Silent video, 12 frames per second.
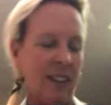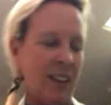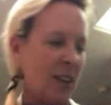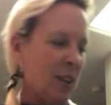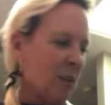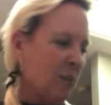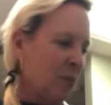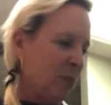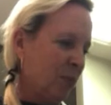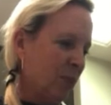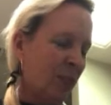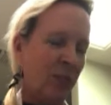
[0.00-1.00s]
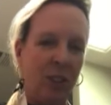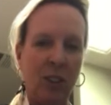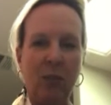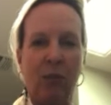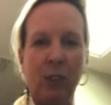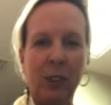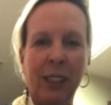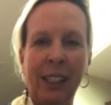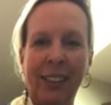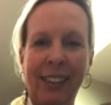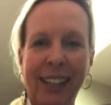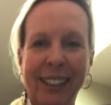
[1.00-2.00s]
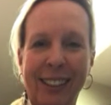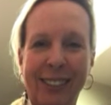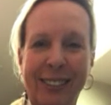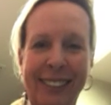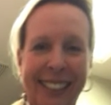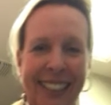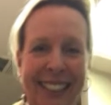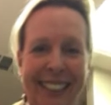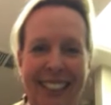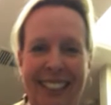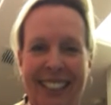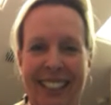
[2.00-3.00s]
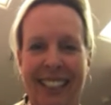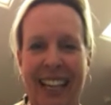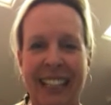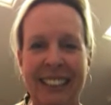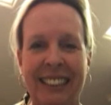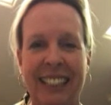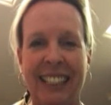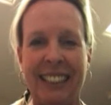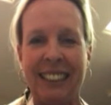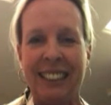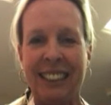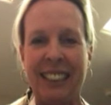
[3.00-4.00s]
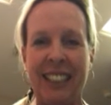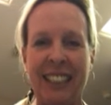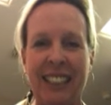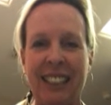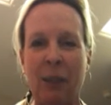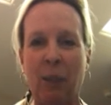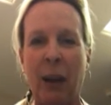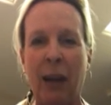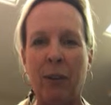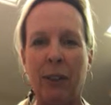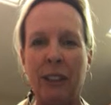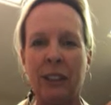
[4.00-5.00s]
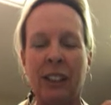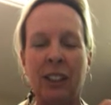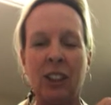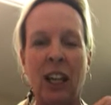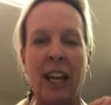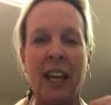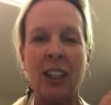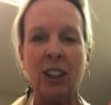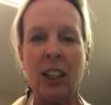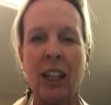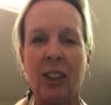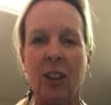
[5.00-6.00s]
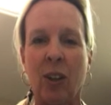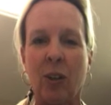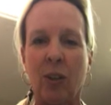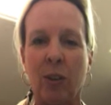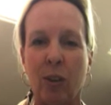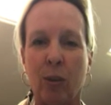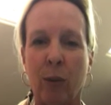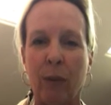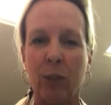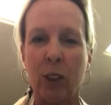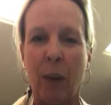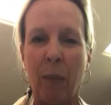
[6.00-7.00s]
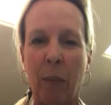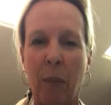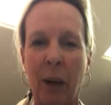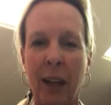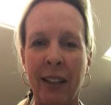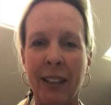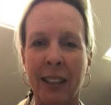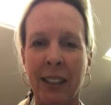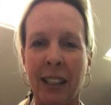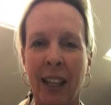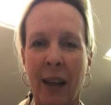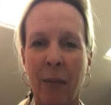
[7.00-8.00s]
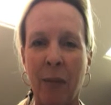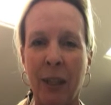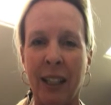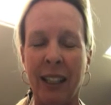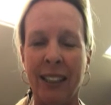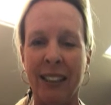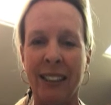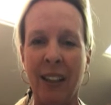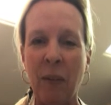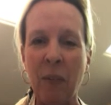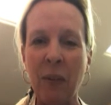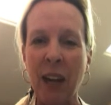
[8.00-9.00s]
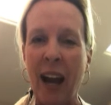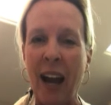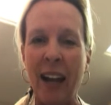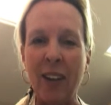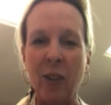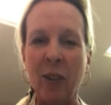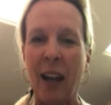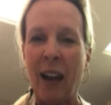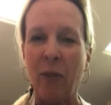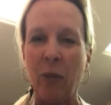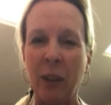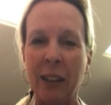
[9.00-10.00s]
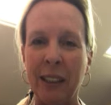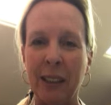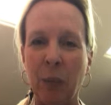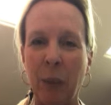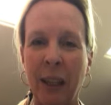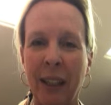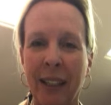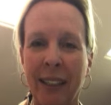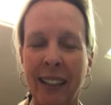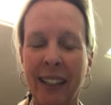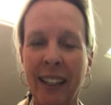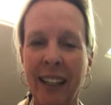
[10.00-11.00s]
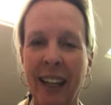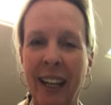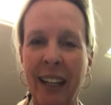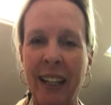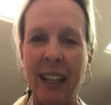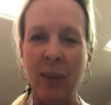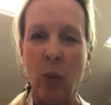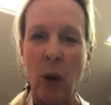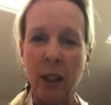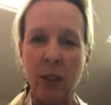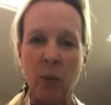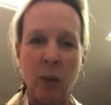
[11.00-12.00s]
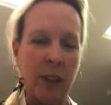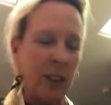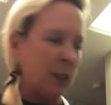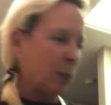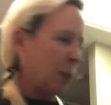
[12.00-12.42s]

the first thing you got to do is get the glass dish, the Pyrex dish. I actually had to go to the thrift shop and buy this today because I don't have one this big, and I wanted one this